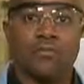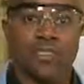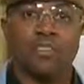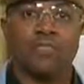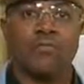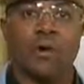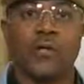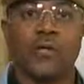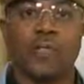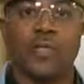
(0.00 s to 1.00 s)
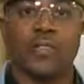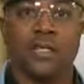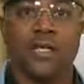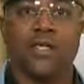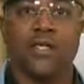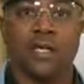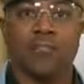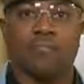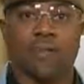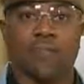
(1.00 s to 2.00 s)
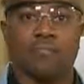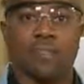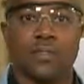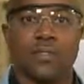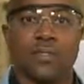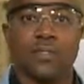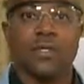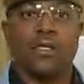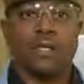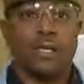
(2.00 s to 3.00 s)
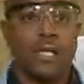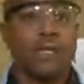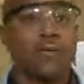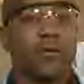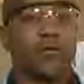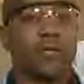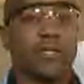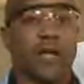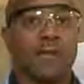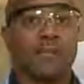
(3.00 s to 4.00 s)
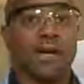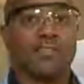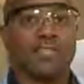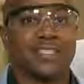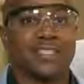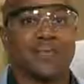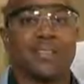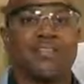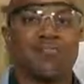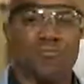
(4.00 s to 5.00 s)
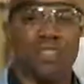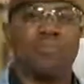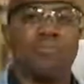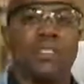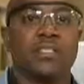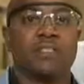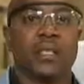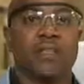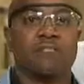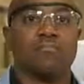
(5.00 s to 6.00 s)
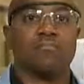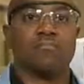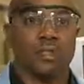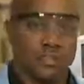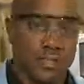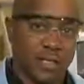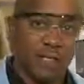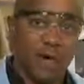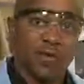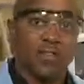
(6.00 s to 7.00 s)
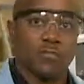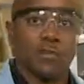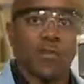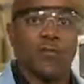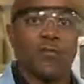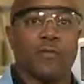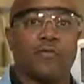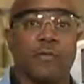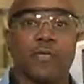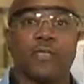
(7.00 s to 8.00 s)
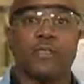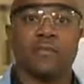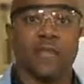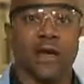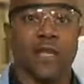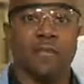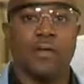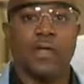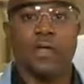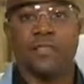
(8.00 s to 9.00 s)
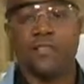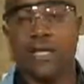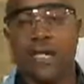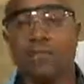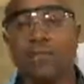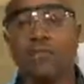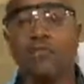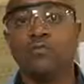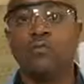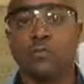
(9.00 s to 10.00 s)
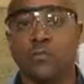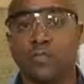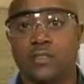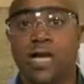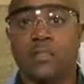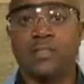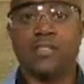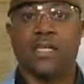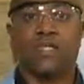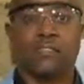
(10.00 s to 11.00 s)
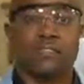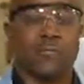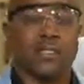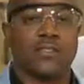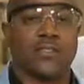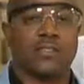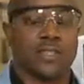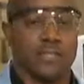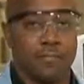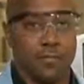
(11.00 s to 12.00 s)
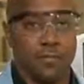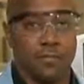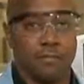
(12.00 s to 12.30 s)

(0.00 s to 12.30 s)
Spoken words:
This is where the peak tailing comes from. Later eluting compounds exhibit good peak shape because they focus better on the front end of the column and do not move during the time it takes to transfer the sample.